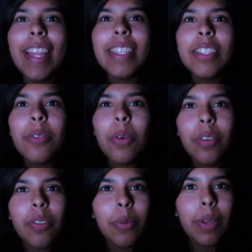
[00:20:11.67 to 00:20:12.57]
that's the quote
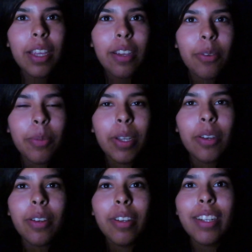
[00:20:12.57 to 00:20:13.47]
of the week. Oh my
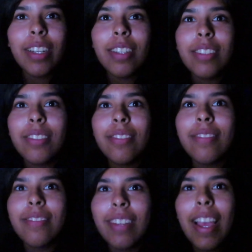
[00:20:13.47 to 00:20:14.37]
god, it looks so...